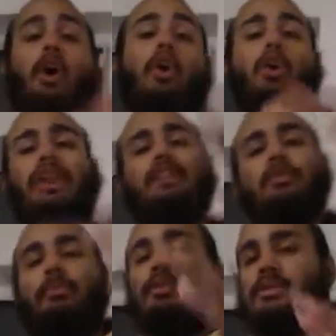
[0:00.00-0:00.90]
all that
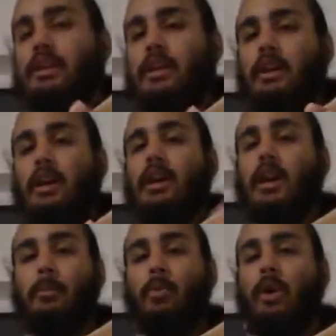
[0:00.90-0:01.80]
little bullshit.
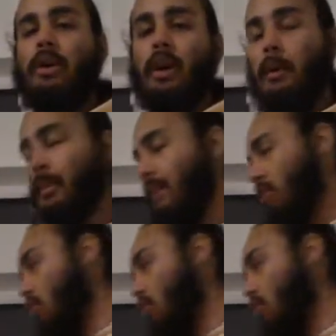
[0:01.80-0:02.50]
Number one, I'm gonna give